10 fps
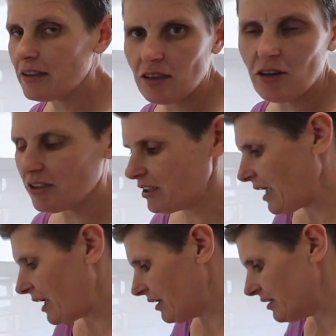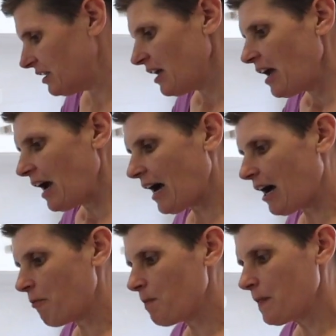It's honestly endless.
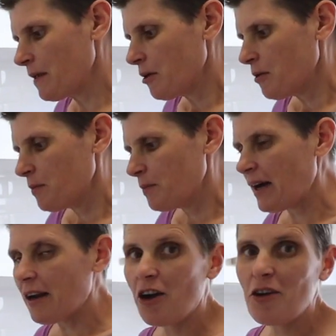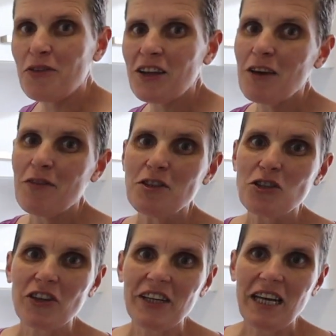But hopefully you've
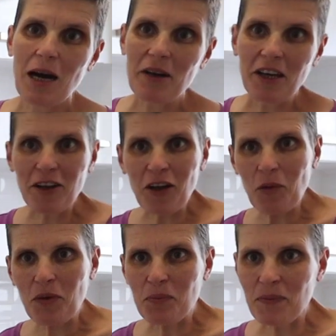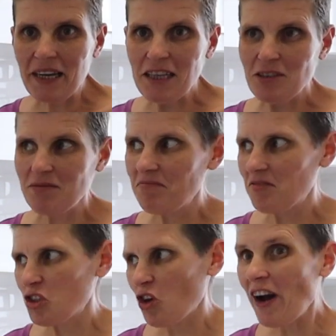enjoyed coming along with me
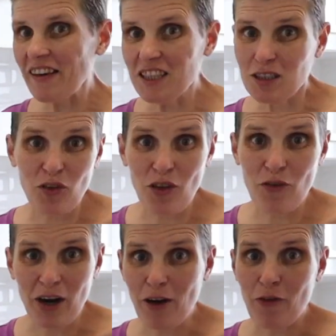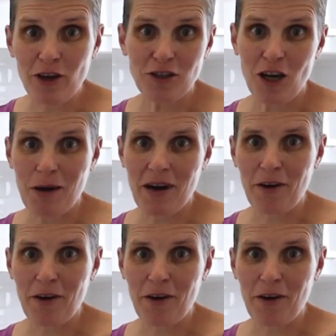trying this for the very first time.